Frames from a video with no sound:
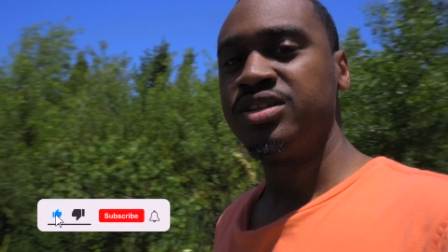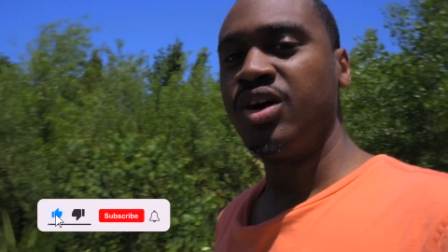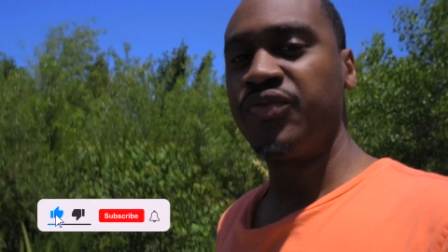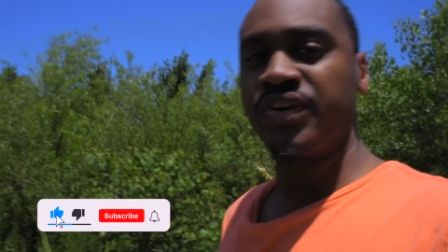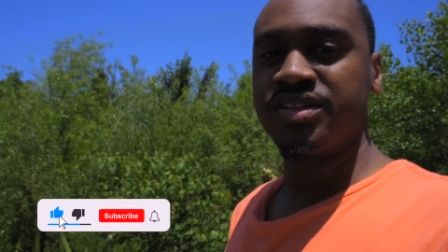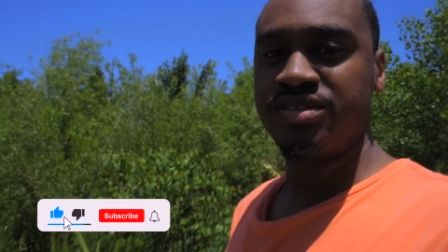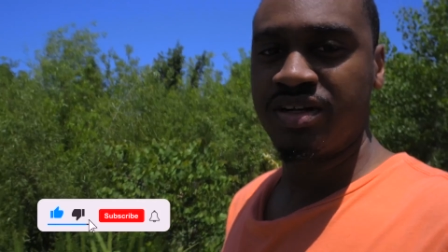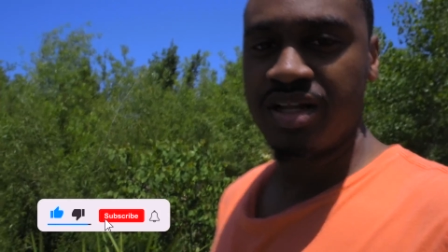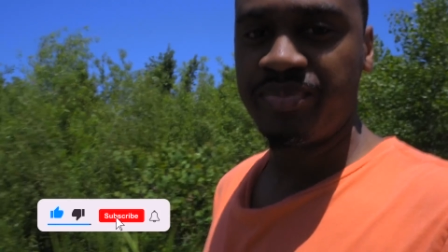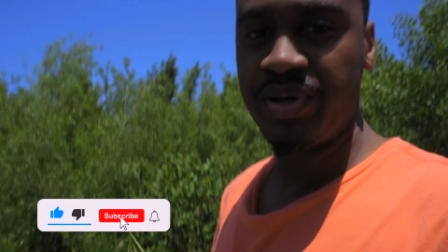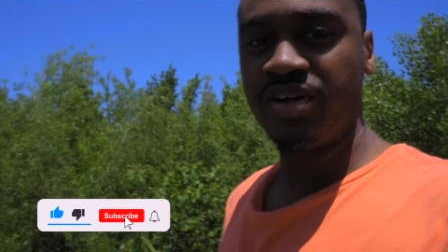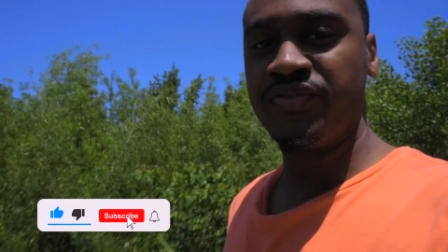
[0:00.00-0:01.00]
Don't forget to turn
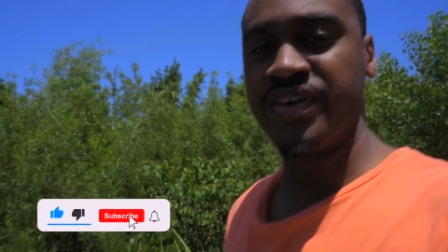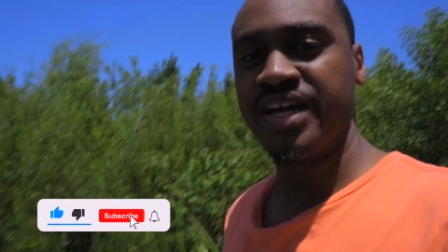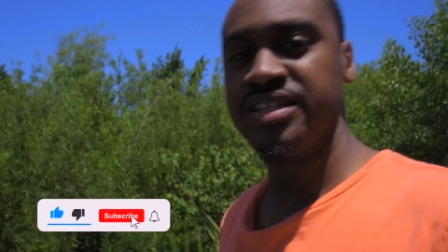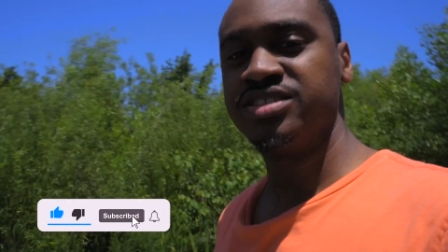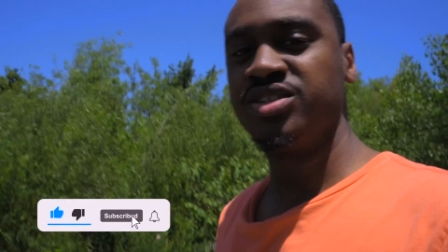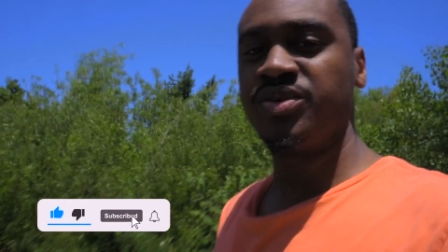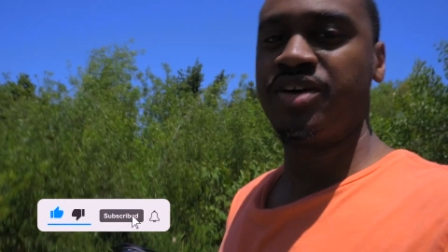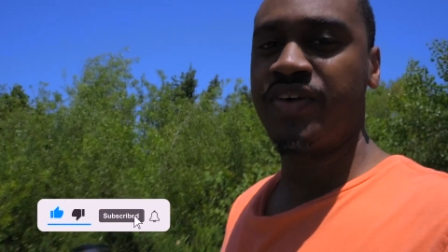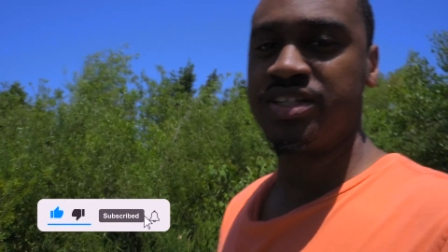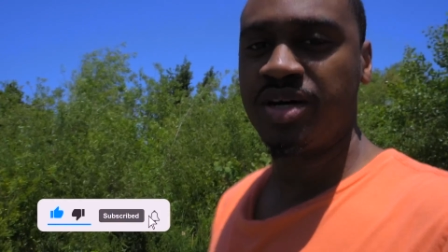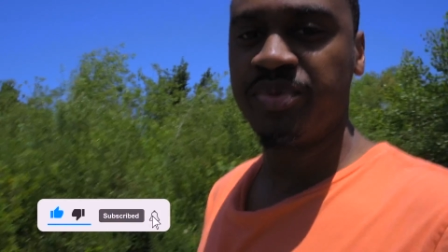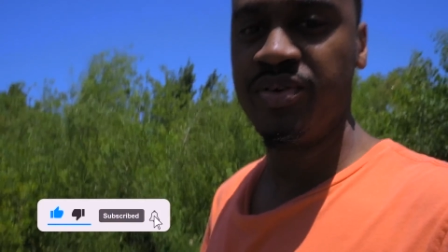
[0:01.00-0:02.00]
on bell notifications so whenever
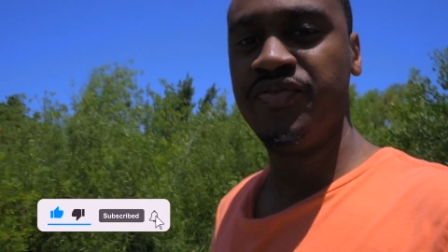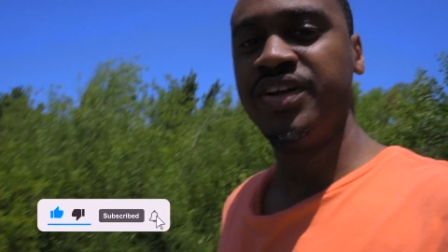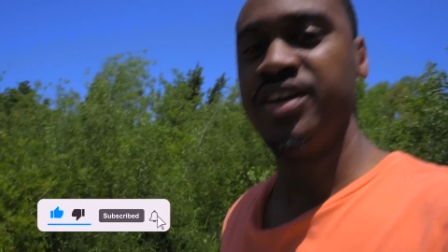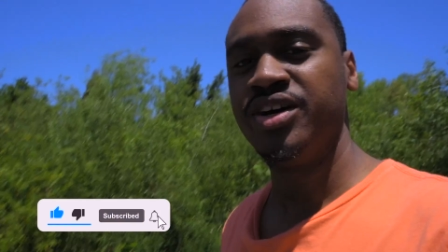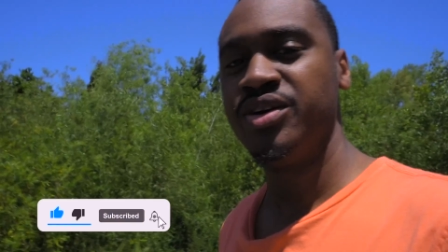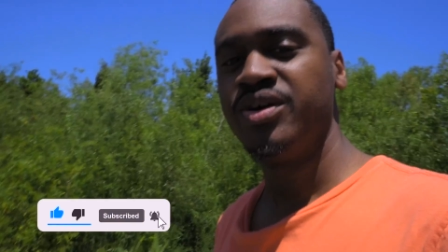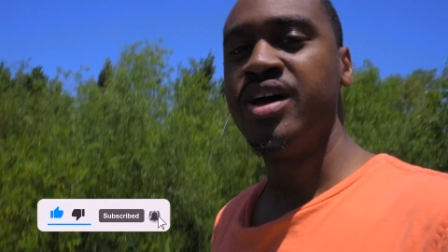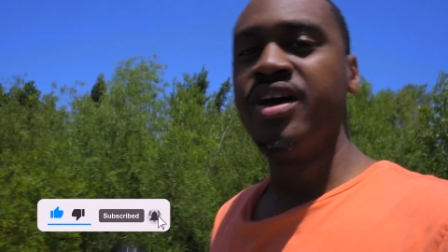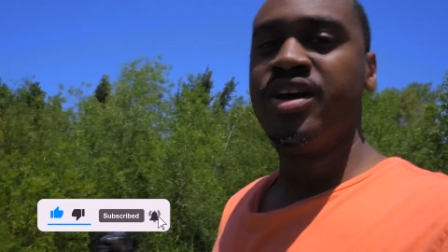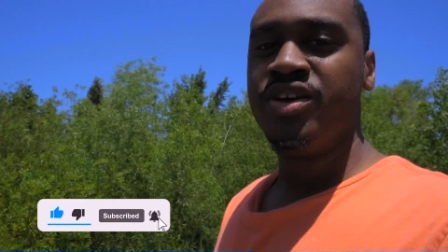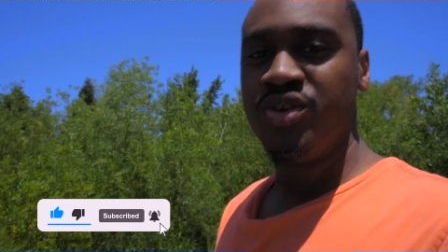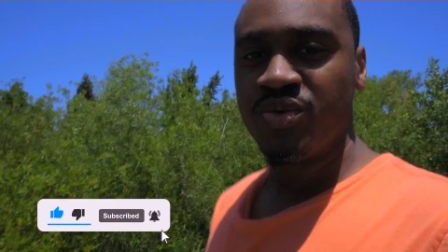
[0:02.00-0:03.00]
I drop a new video,
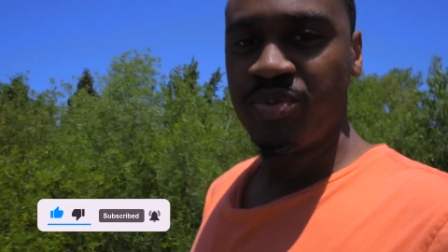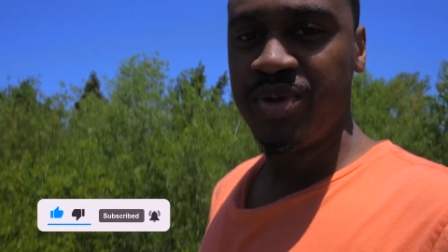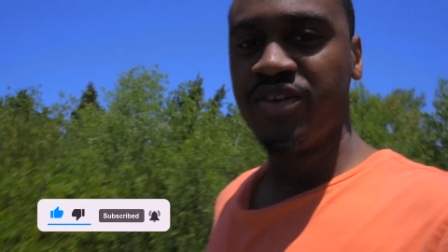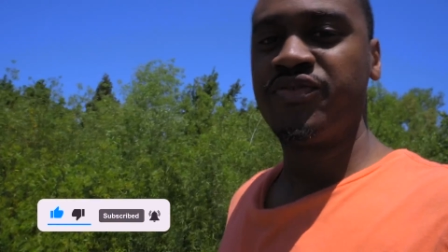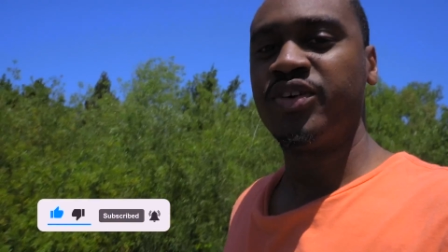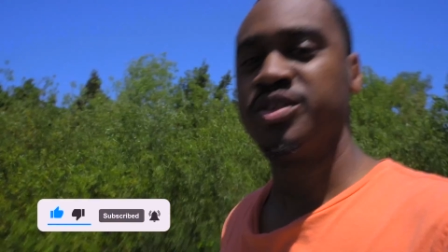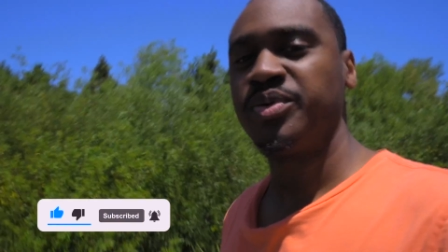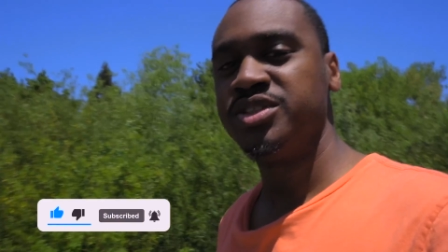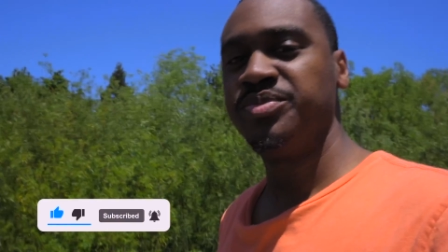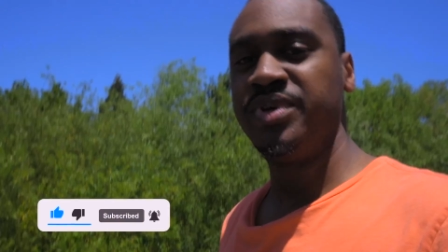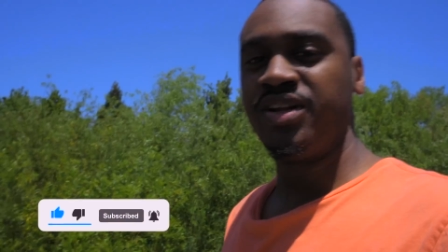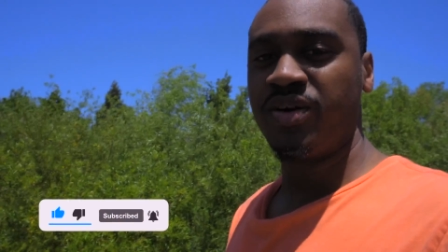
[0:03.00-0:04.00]
you will be the first
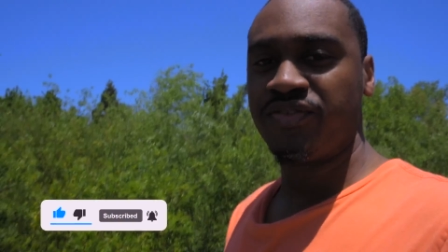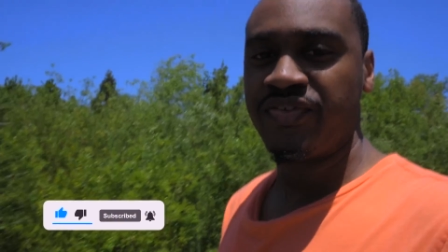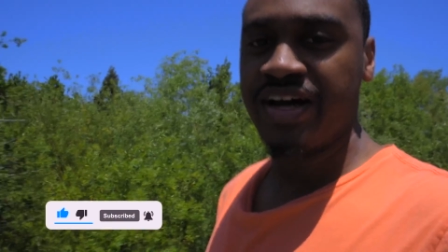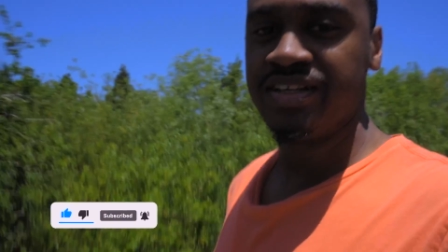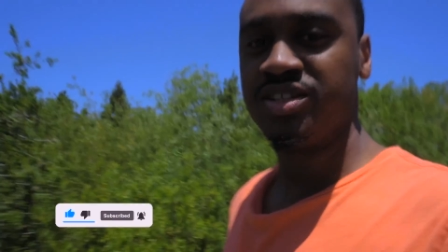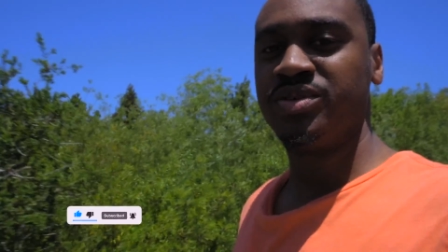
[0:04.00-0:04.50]
person to be notified.